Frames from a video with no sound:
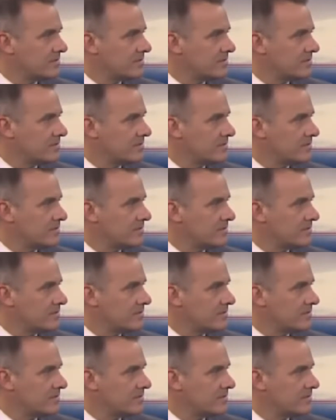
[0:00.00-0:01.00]

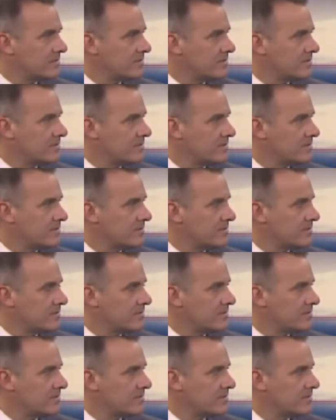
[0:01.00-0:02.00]

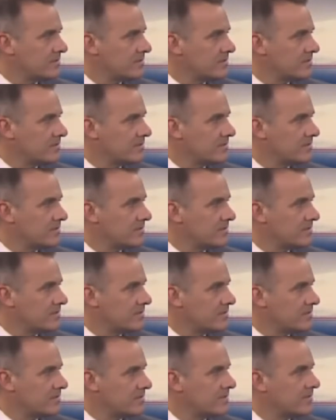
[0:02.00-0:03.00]

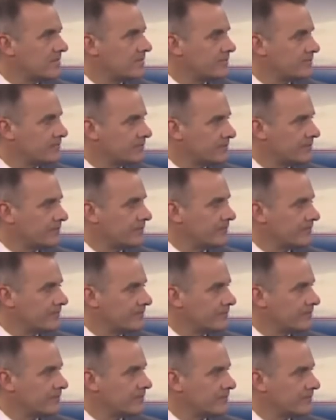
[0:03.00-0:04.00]

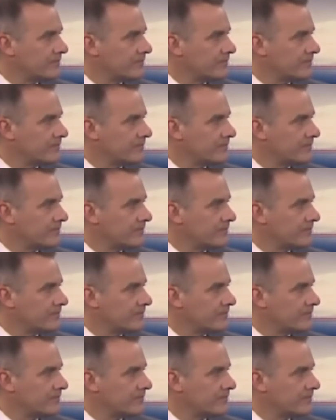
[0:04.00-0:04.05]
(silent)